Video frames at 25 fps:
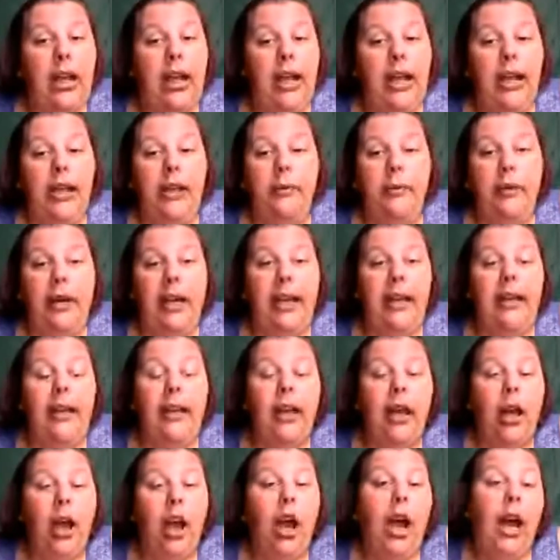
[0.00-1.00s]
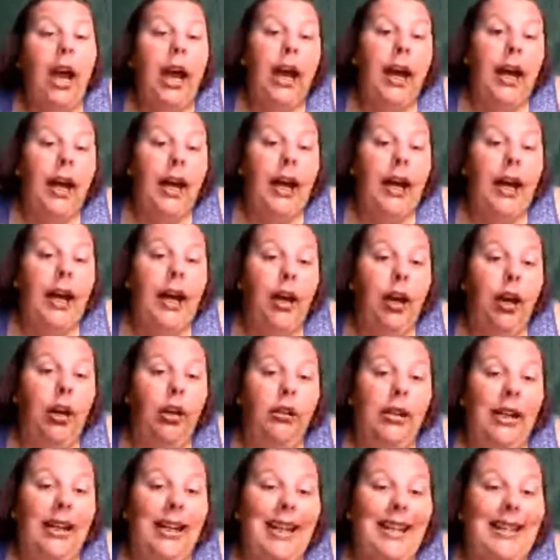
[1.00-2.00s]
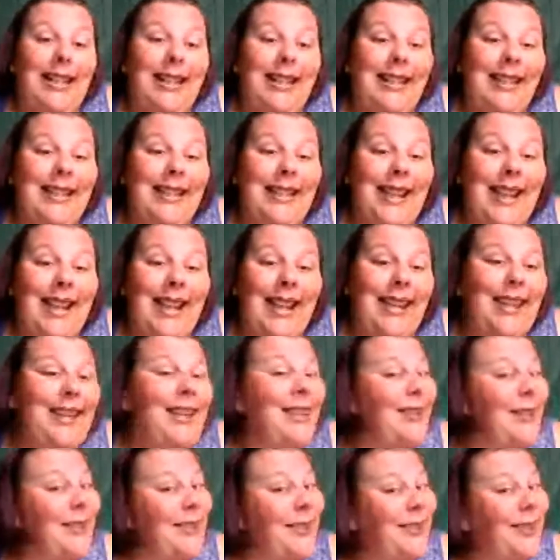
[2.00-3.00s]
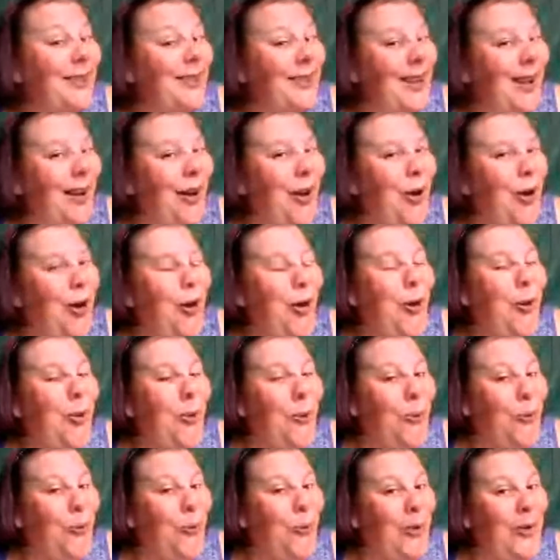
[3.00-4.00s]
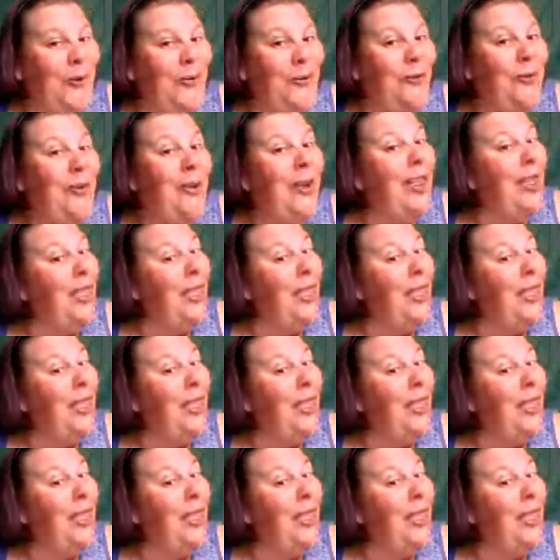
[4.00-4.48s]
Anyway, all I got to say is 1-3.